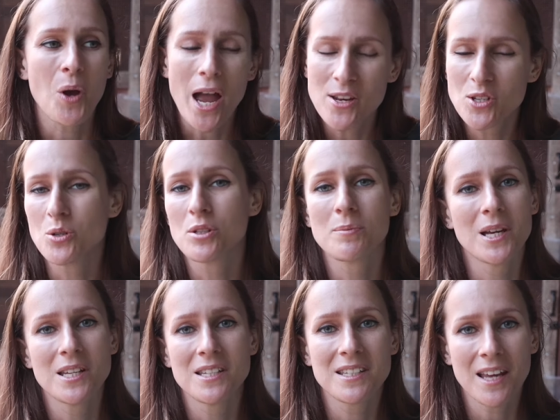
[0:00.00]
I do
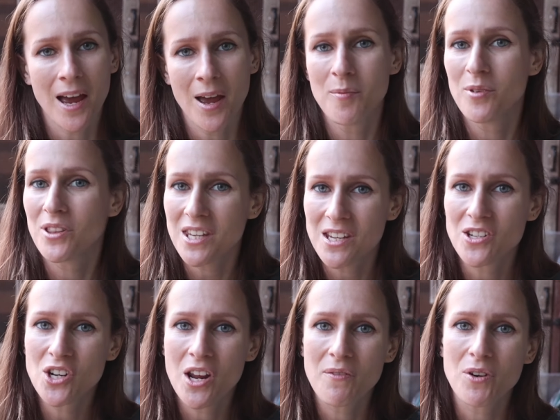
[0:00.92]
spend time with
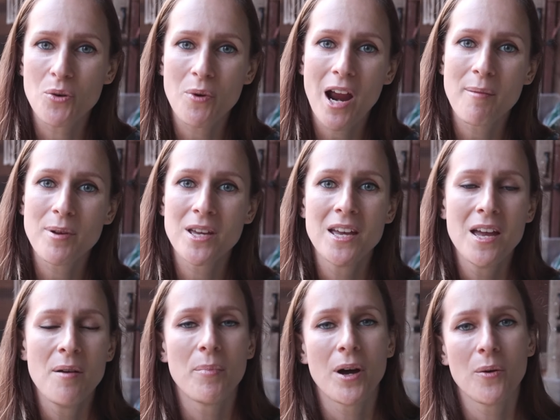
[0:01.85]
each and every rabbit,
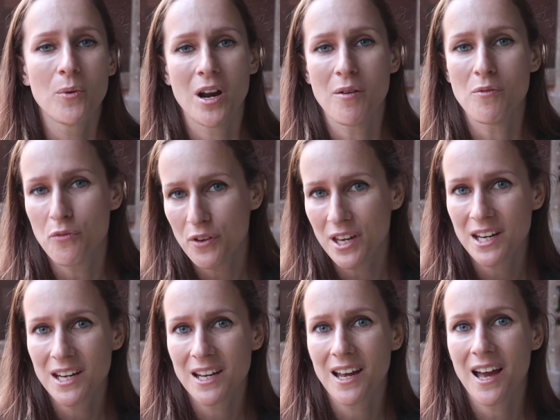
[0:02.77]
but when I'm
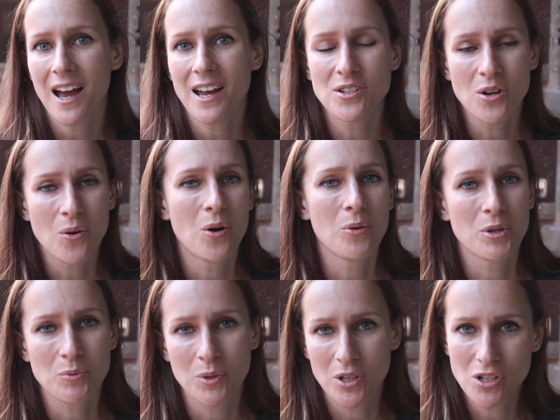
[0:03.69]
feeding, I don't
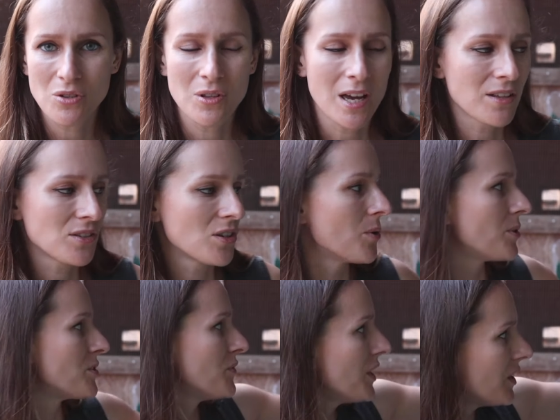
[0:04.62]
always wanna do that. So
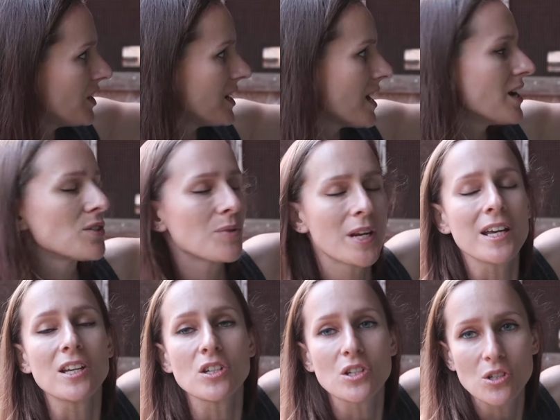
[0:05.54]
it's very nice when I
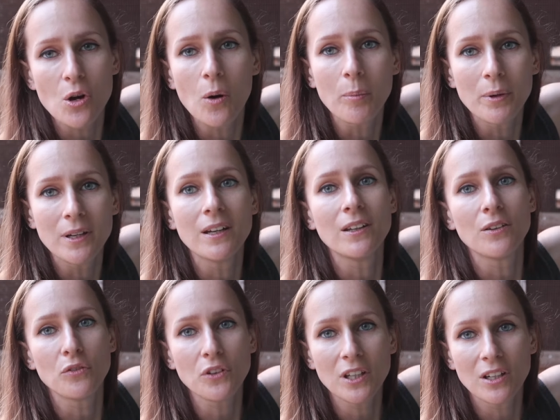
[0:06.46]
can just open
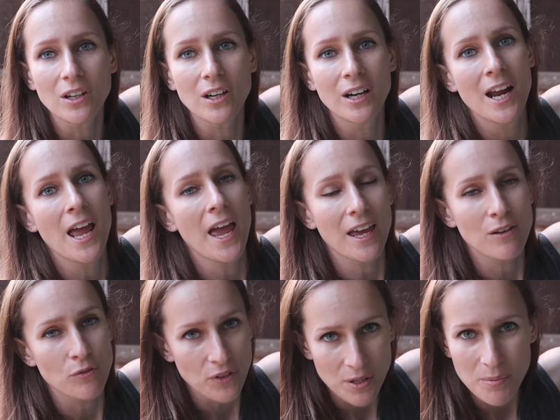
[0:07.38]
the feeder
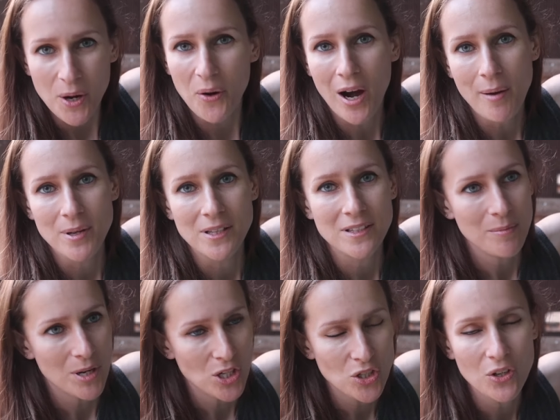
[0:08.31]
and feed my rabbits,
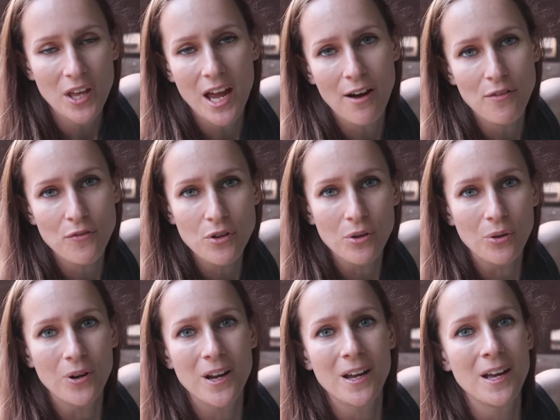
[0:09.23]
make sure they have
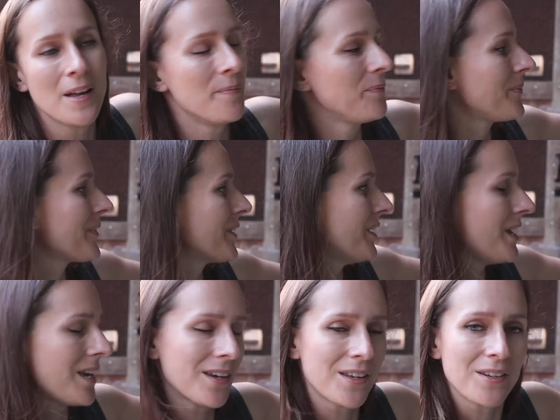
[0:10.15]
food,
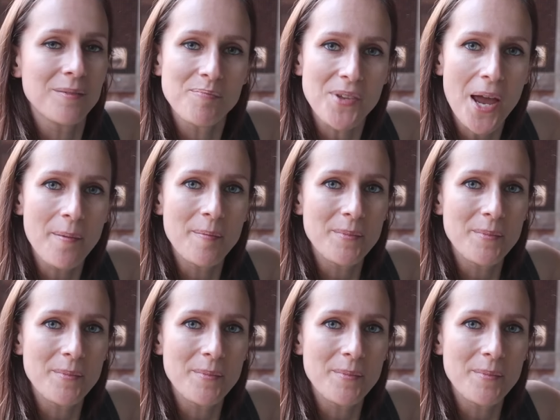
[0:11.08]
and yeah,